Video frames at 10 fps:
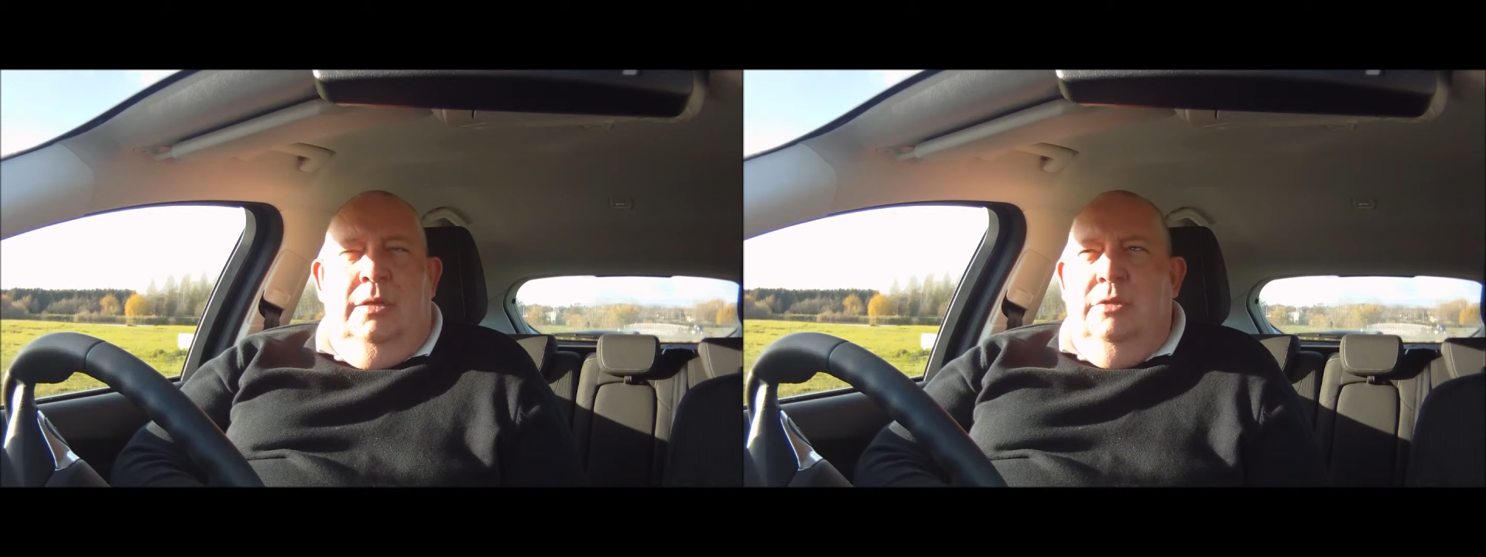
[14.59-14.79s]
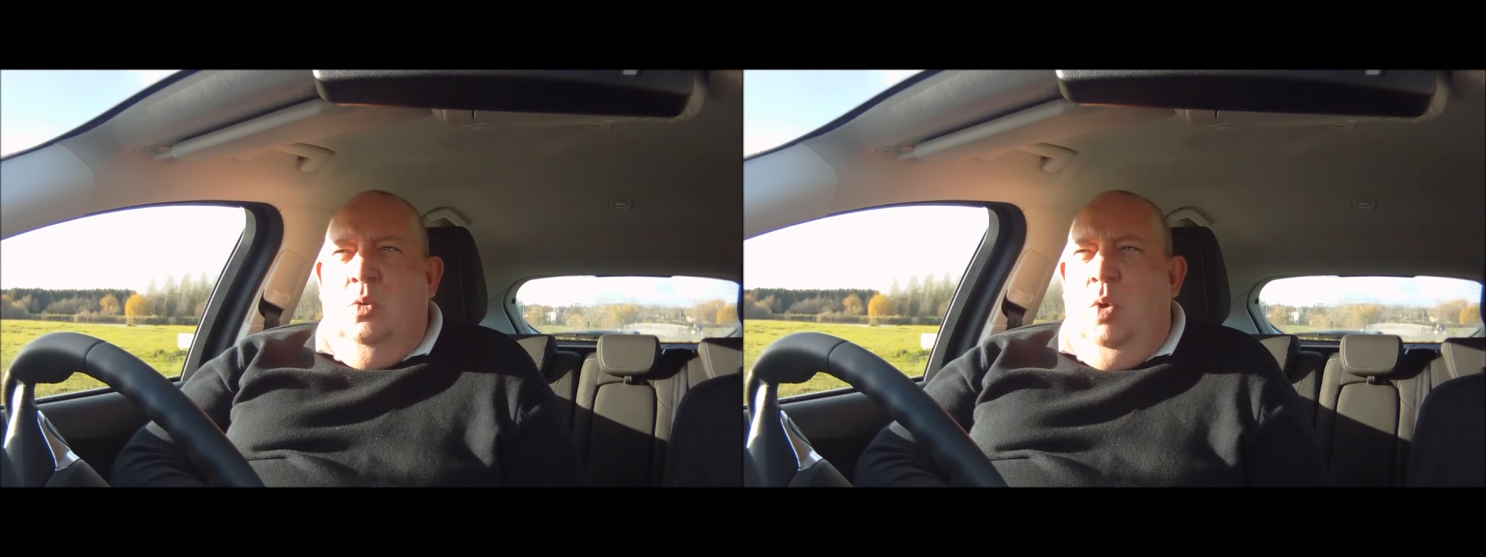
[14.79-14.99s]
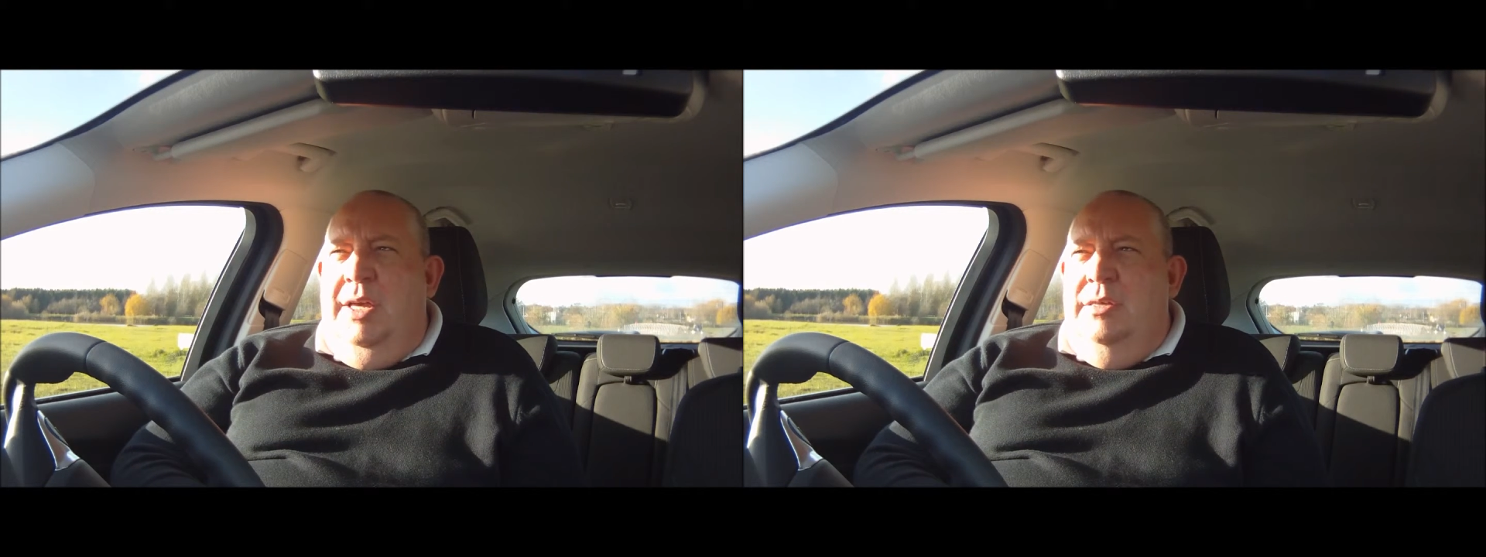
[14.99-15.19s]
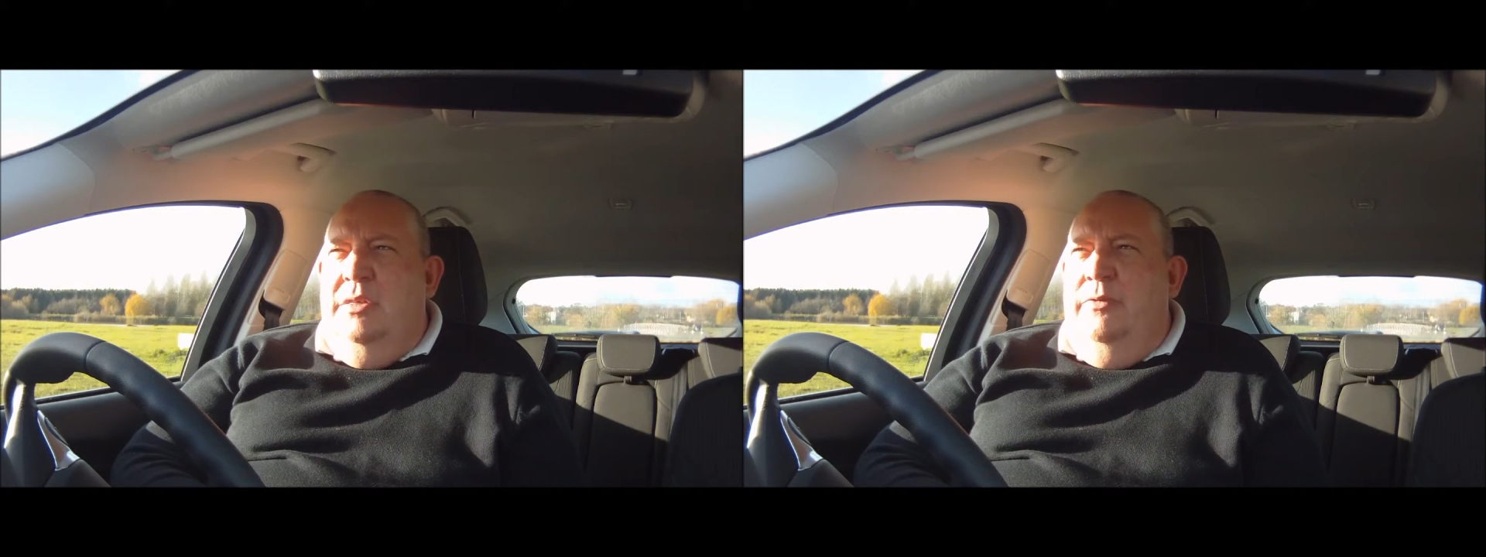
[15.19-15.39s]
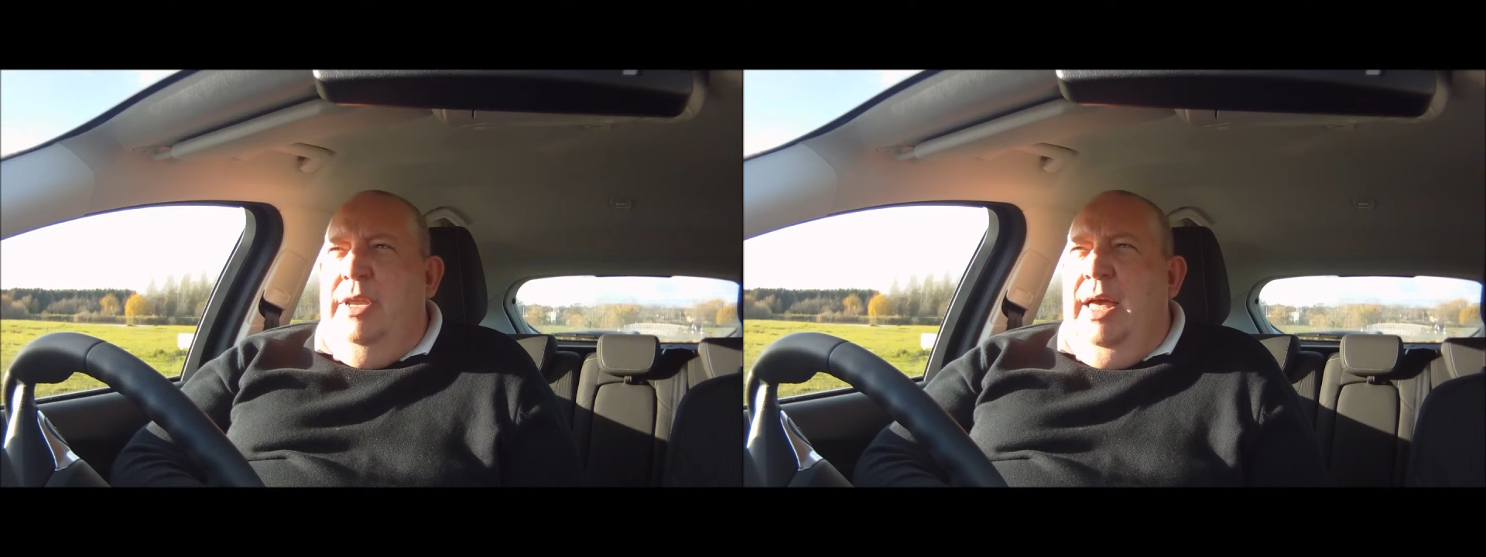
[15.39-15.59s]
So why is
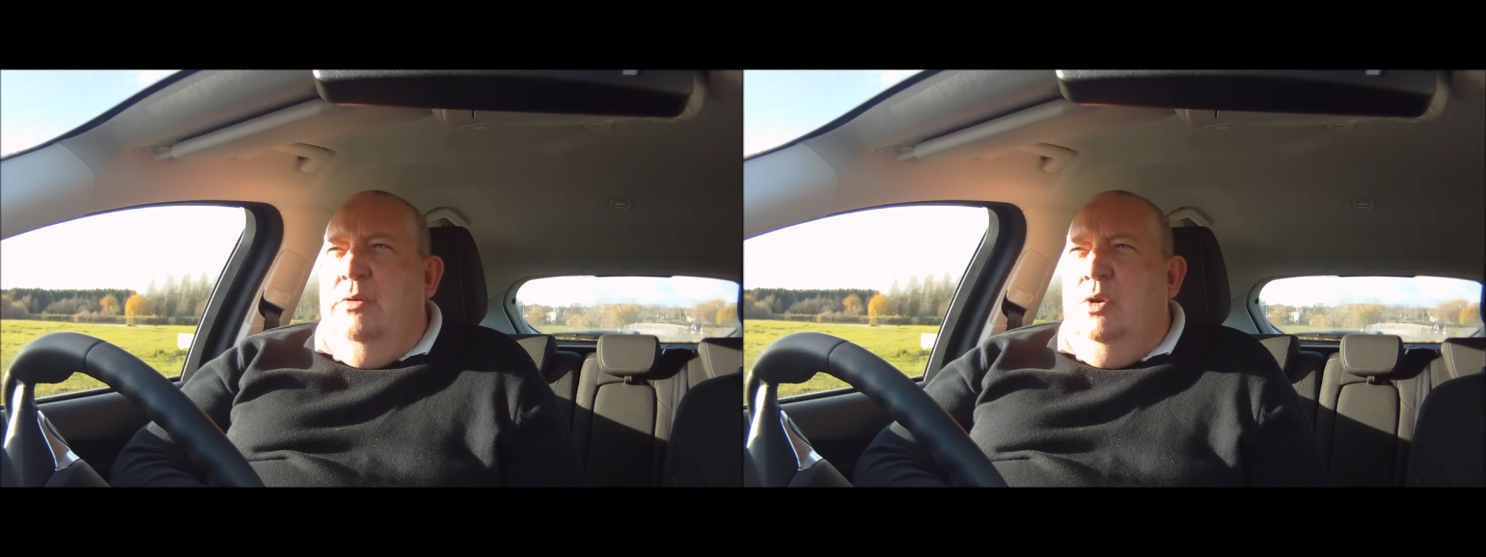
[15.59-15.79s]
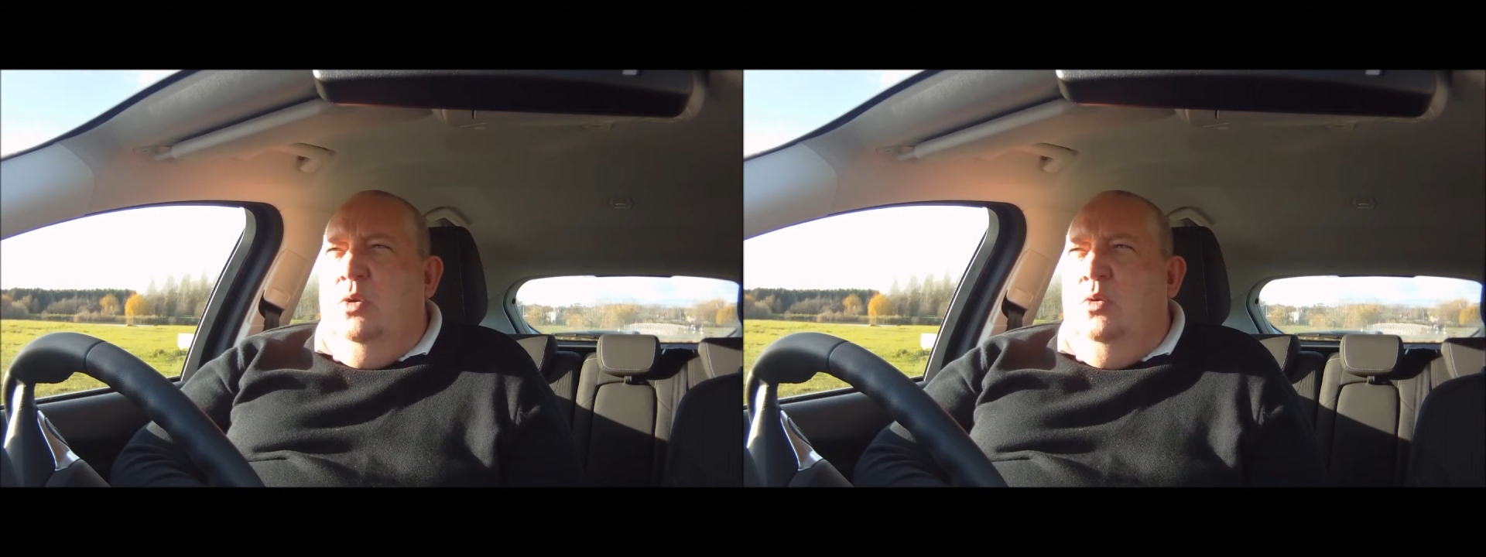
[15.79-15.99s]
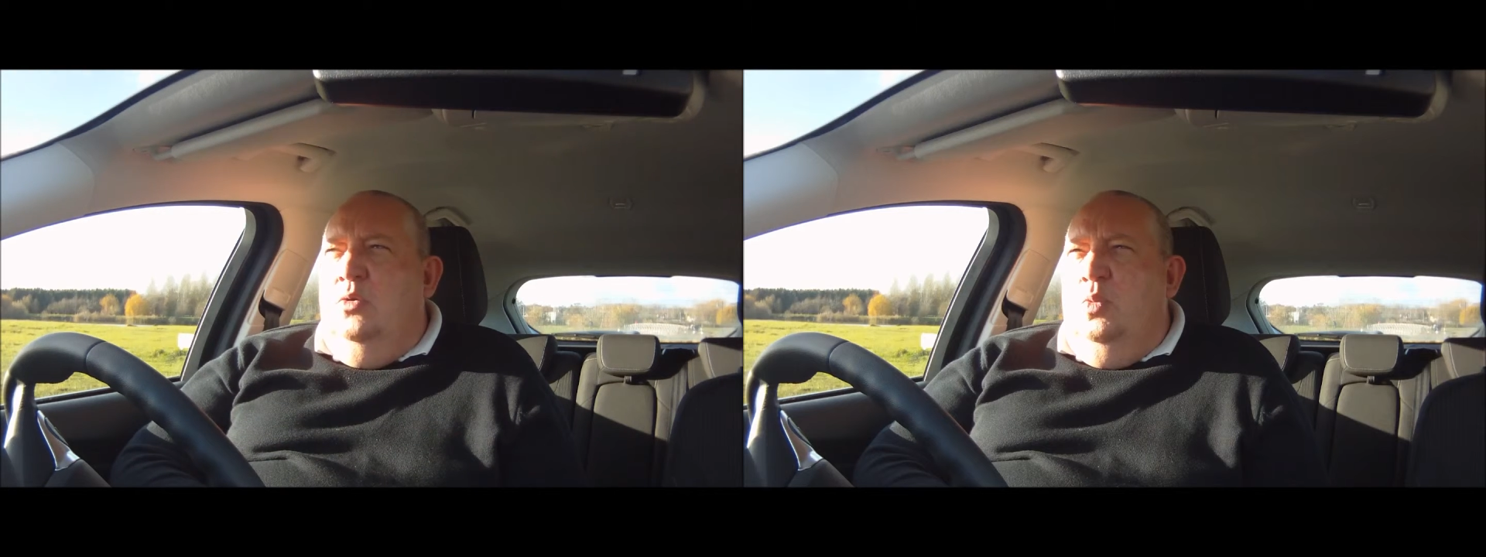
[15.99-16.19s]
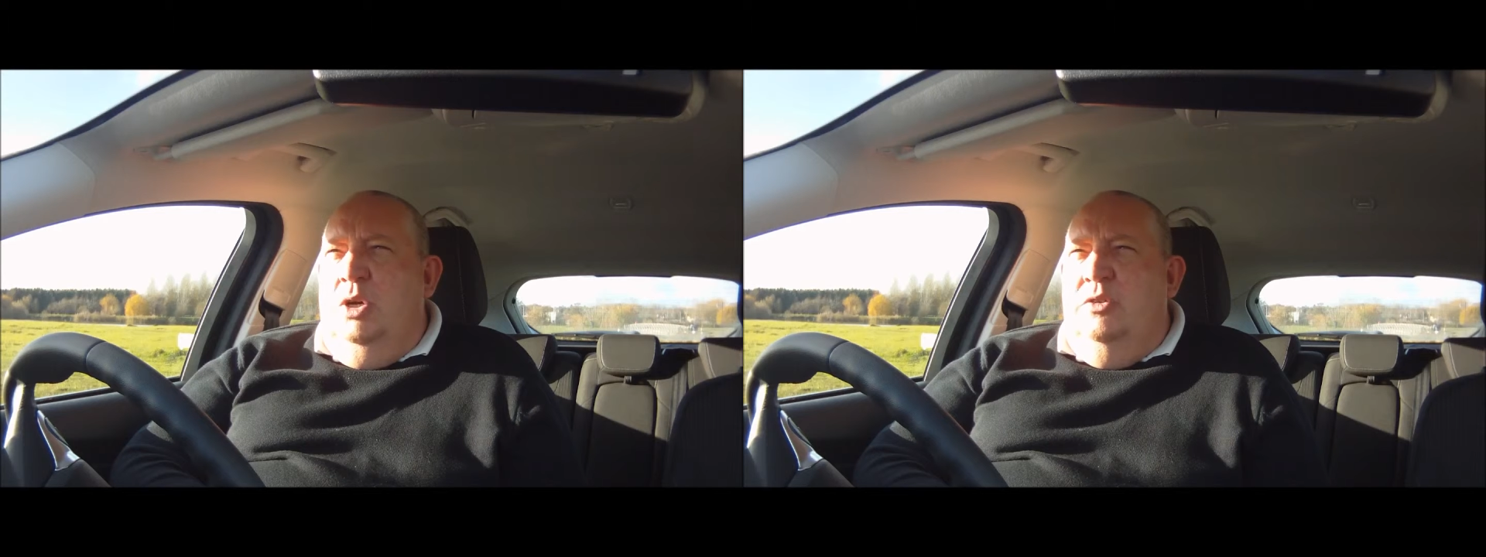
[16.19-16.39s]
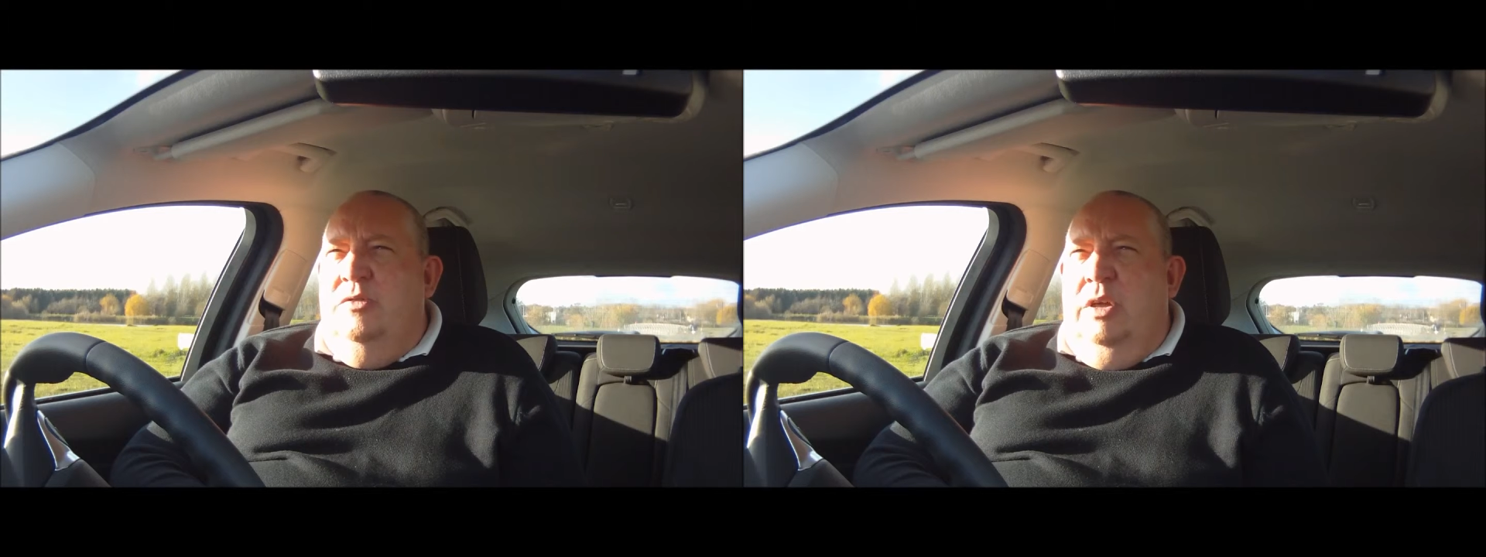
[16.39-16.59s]
the video called Words